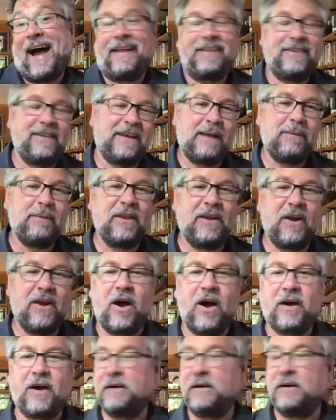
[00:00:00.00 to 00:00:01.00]
The name of the
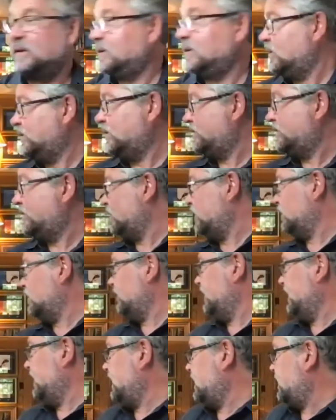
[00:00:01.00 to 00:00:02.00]
dog, who's over
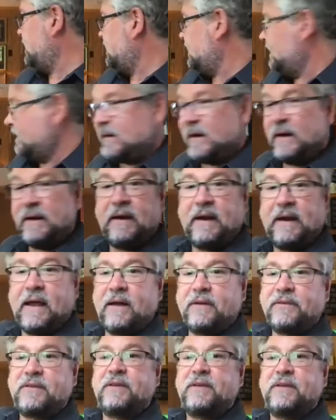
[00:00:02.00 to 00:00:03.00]
there right
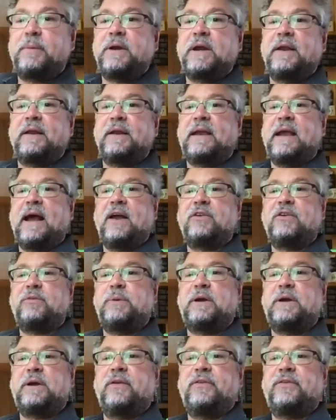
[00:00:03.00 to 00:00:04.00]
now, sleeping on the couch
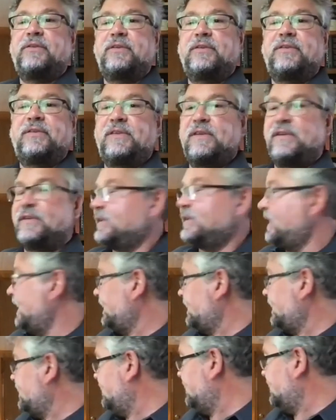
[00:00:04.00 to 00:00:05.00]
because this is his
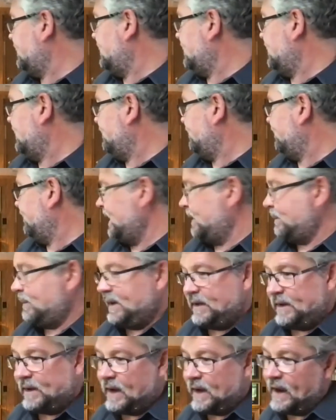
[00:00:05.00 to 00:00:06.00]
like
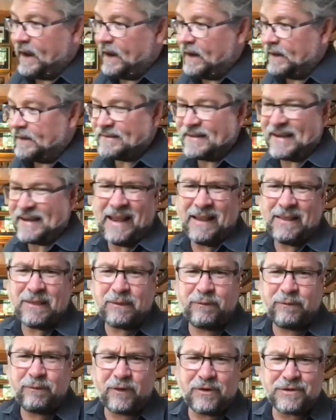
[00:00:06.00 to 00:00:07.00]
maybe tenth
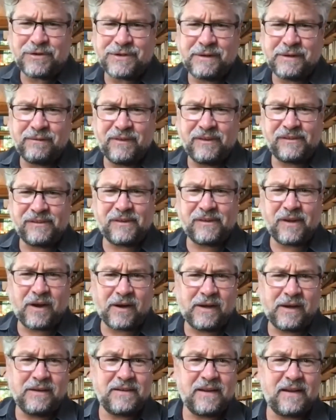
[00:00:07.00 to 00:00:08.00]
version of this
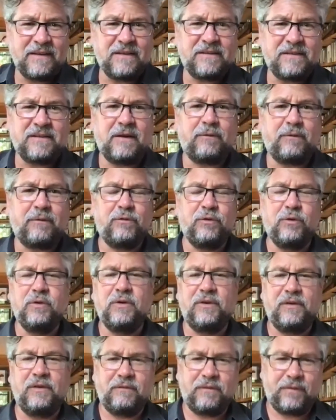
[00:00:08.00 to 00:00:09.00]
talk he's had to suffer
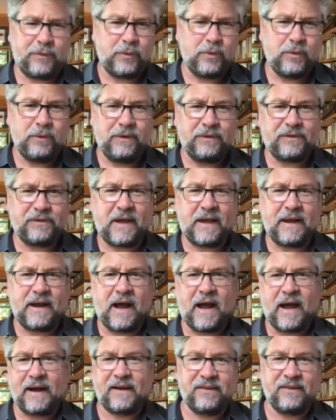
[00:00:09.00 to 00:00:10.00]
through, and it's kind of
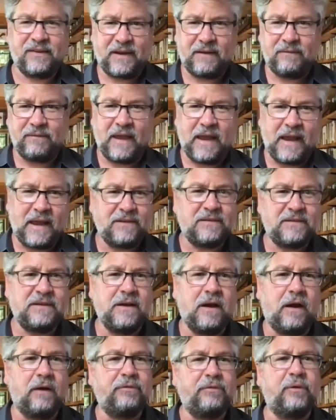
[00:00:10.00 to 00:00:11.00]
hot because I have the AC
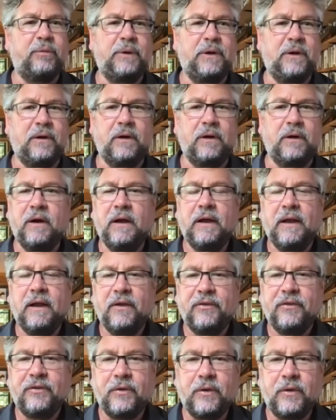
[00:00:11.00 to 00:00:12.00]
off up here,
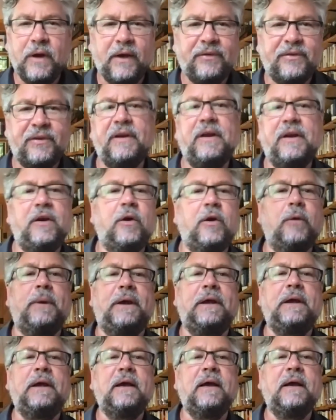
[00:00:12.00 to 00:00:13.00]
so you guys can hear
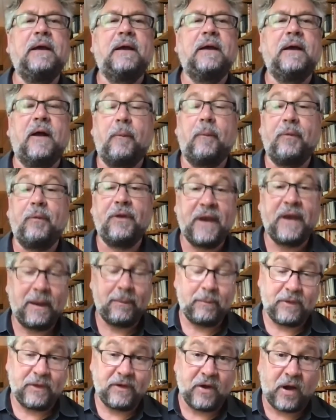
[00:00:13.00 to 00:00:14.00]
me. Um, the name
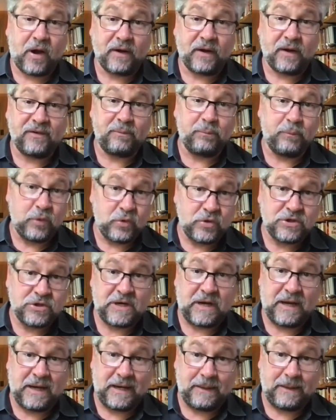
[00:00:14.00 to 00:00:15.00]
of the dog is
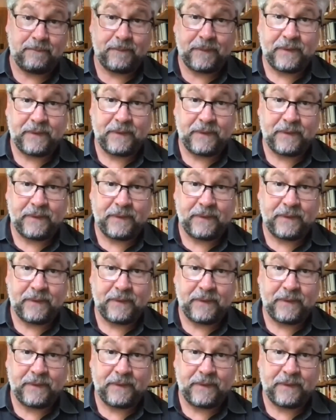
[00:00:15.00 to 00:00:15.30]
Moonshine,